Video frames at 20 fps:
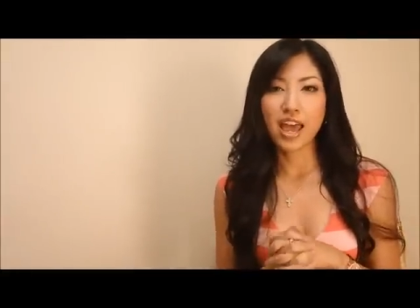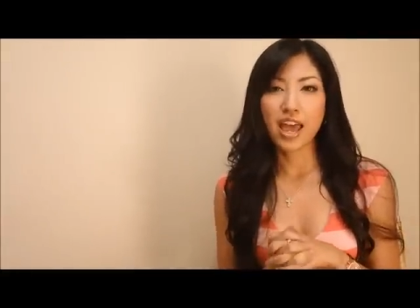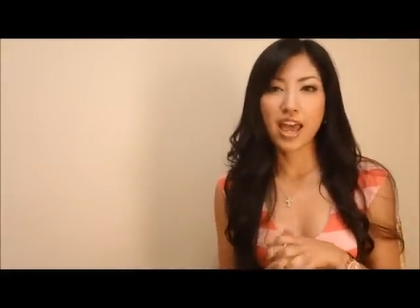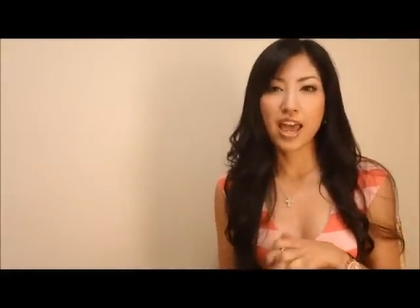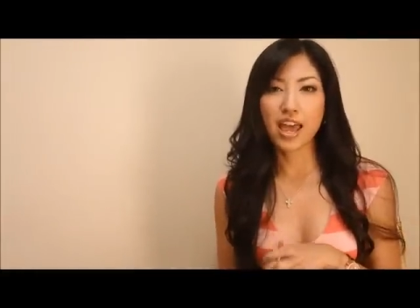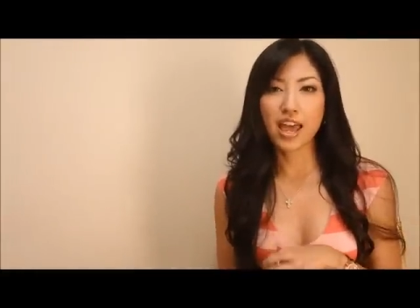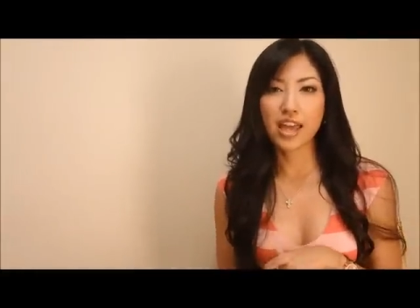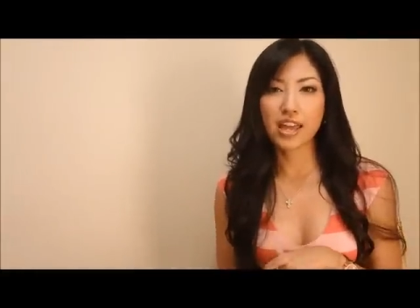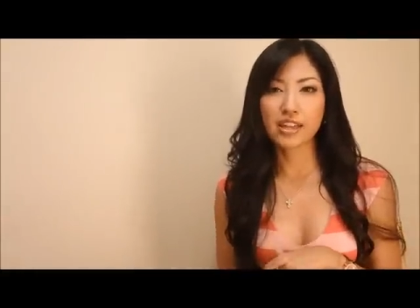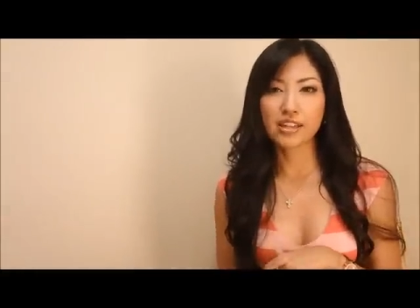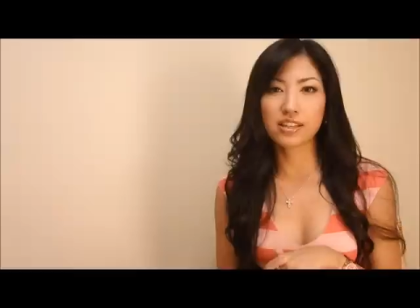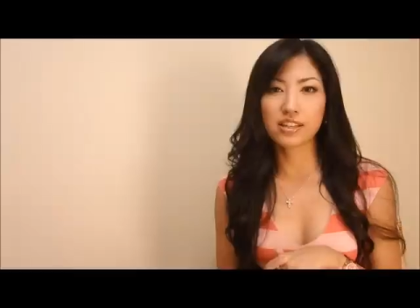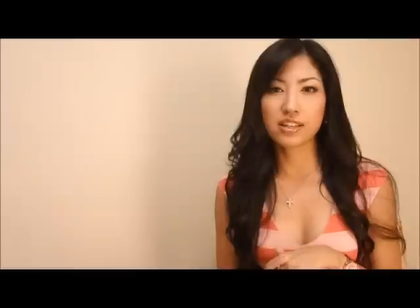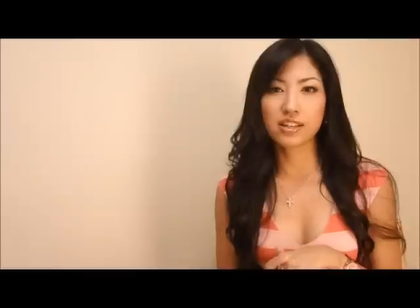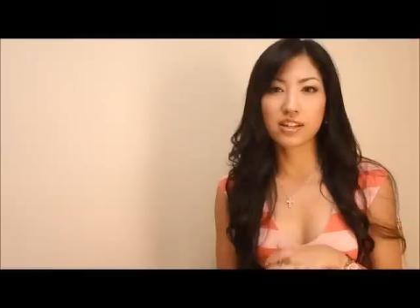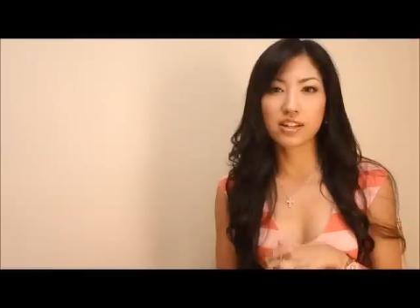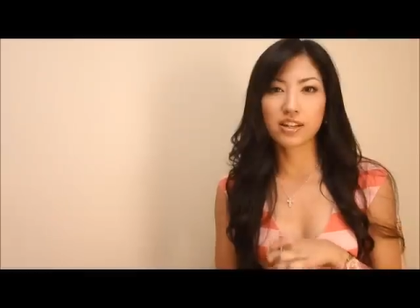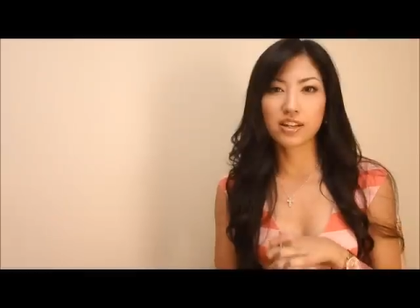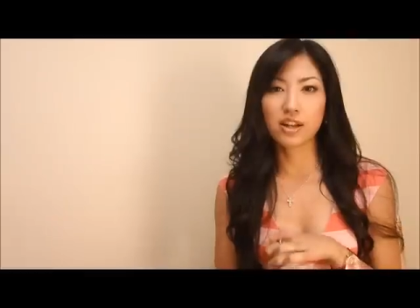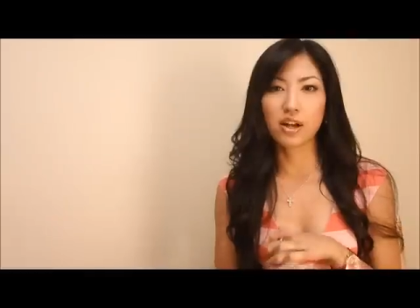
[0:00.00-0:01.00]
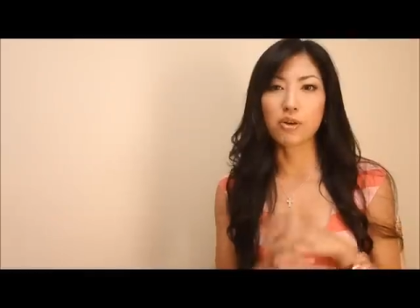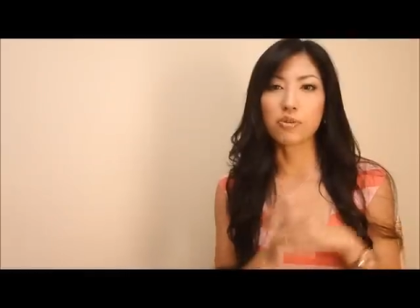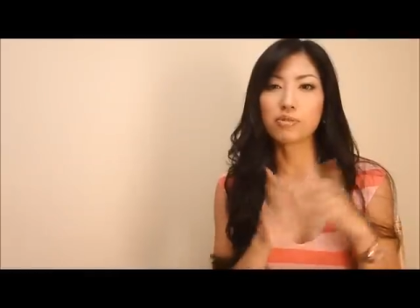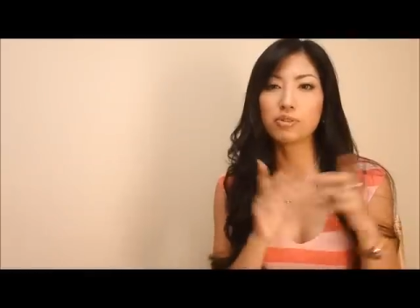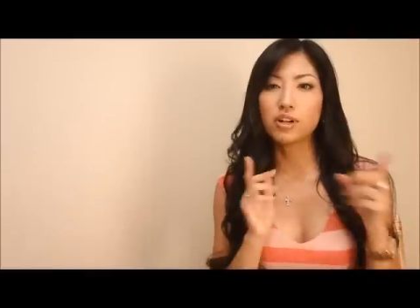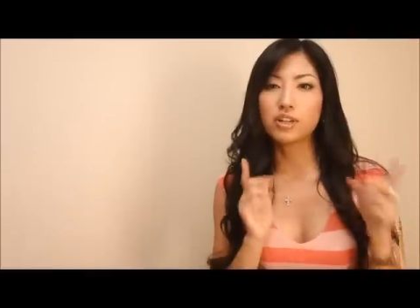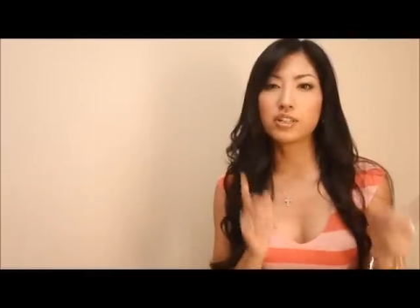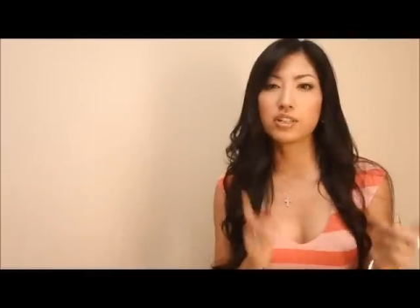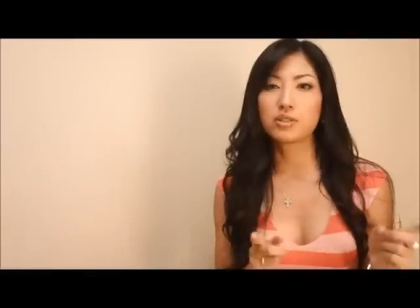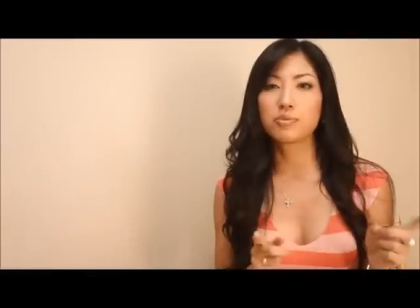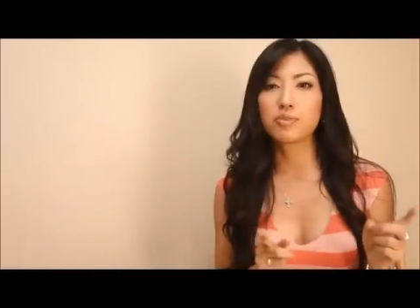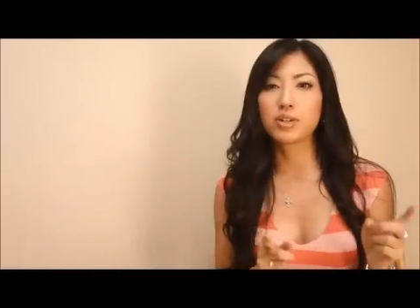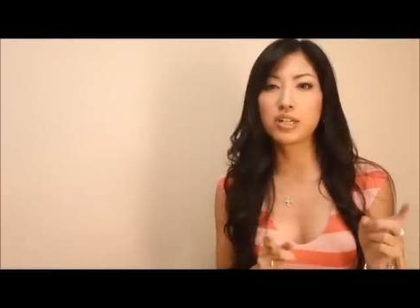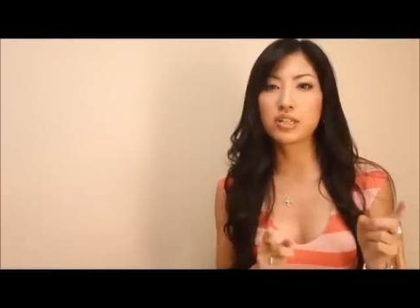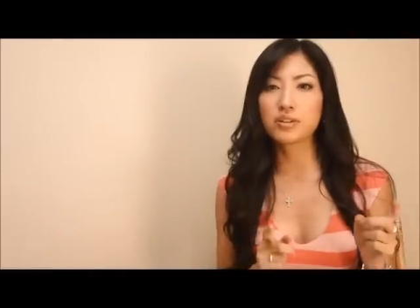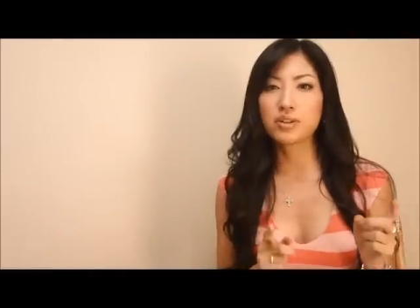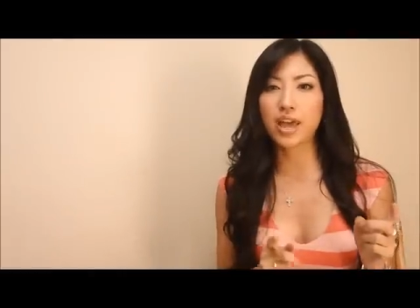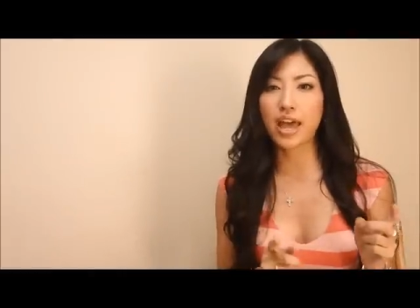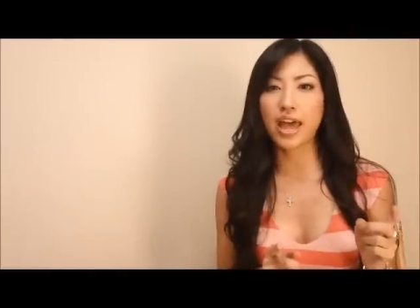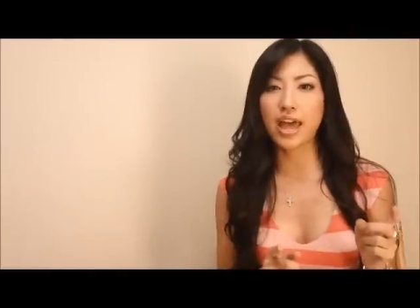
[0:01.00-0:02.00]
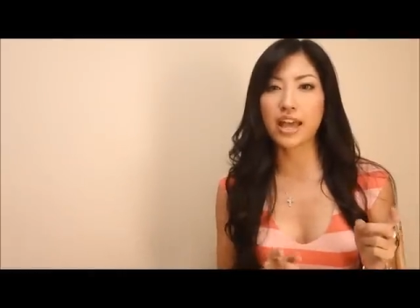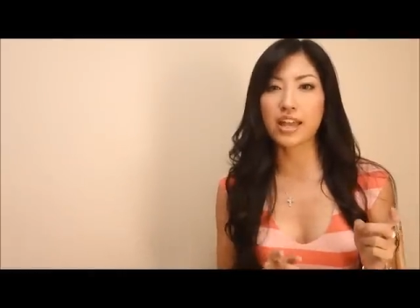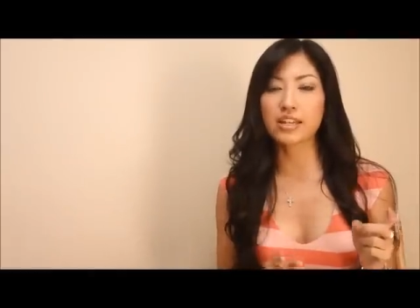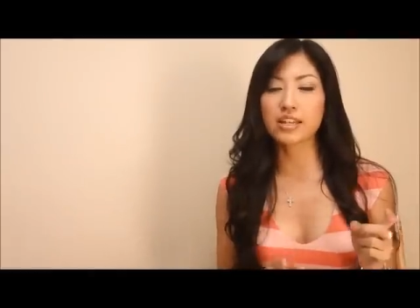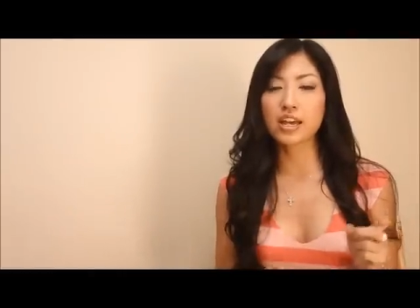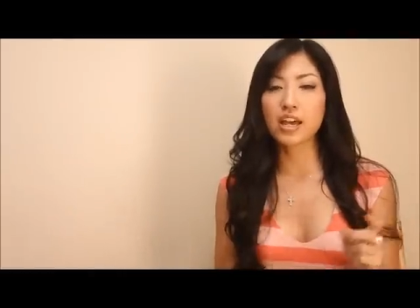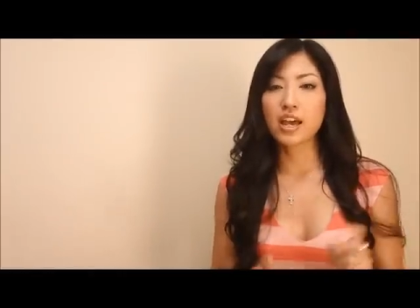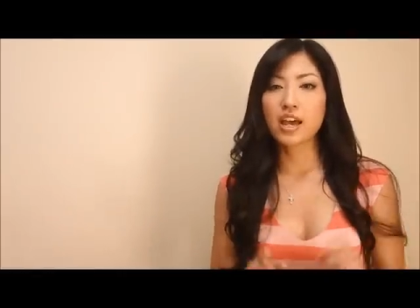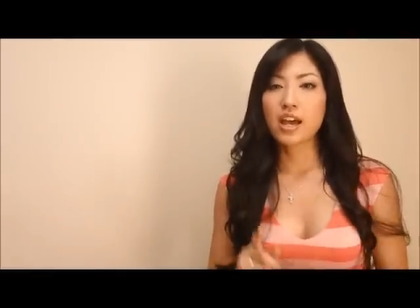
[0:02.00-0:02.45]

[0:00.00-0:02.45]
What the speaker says: And I just wanted to add,